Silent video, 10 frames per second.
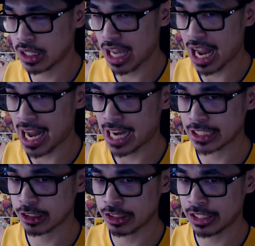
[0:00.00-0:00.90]

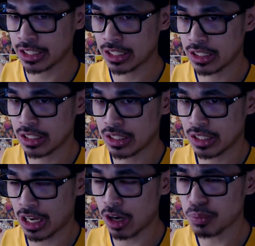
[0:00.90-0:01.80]
actually
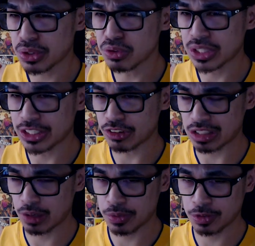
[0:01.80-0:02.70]
help you, they don't
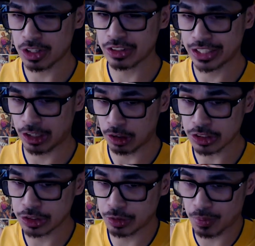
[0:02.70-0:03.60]
help you at all. They
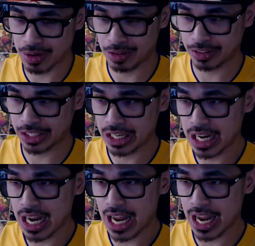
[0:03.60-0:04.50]
hurt you, apparently.
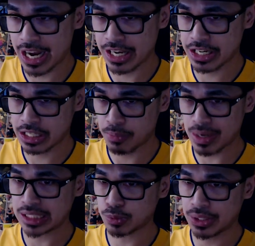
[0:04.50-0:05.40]
And the
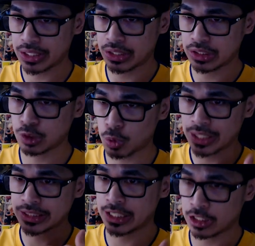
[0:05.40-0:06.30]
best way to
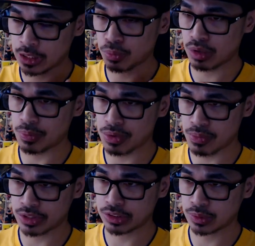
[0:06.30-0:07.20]
stretch and limber up your
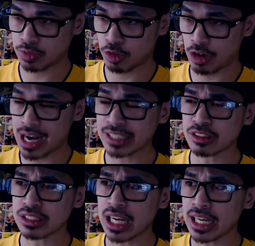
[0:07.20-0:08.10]
muscles before
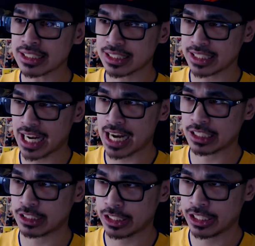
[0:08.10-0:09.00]
exercise is
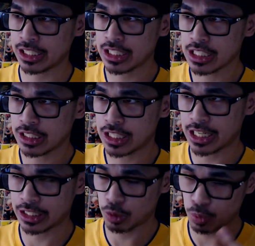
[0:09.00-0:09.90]
actually
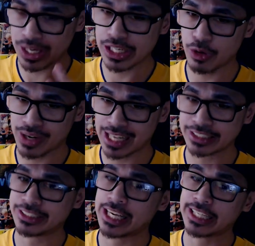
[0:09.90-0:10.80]
like the radio
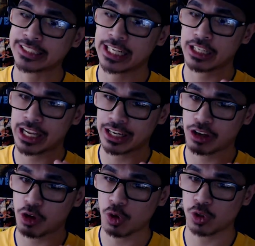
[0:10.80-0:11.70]
calisthenics that like
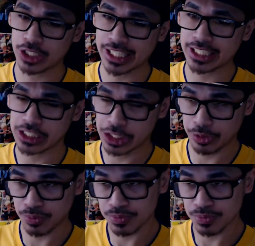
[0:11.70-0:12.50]
old ladies do.